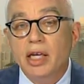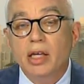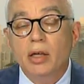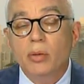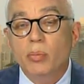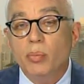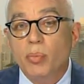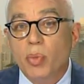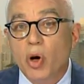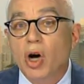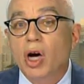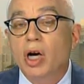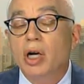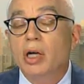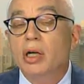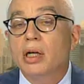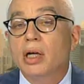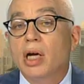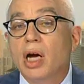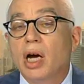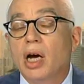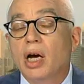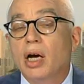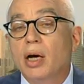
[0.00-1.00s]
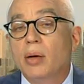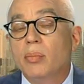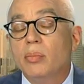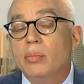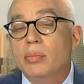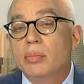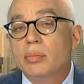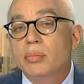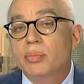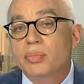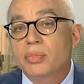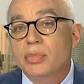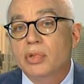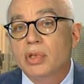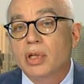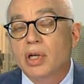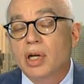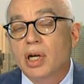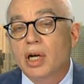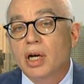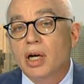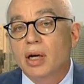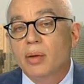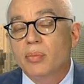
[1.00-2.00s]
in part,
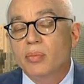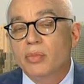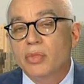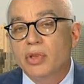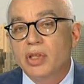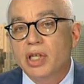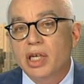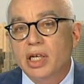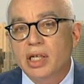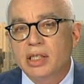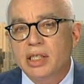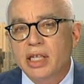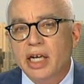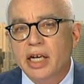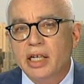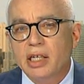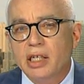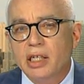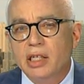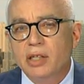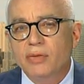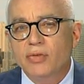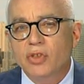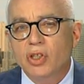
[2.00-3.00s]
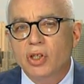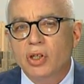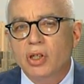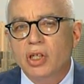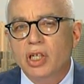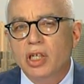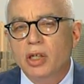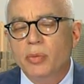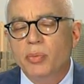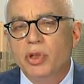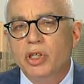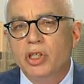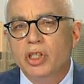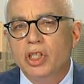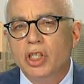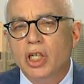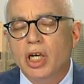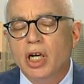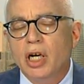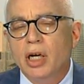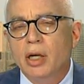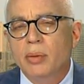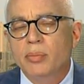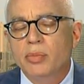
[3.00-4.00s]
the executives could keep their
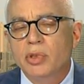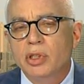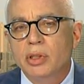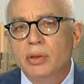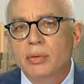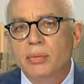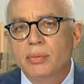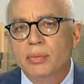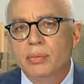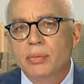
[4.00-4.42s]
jobs.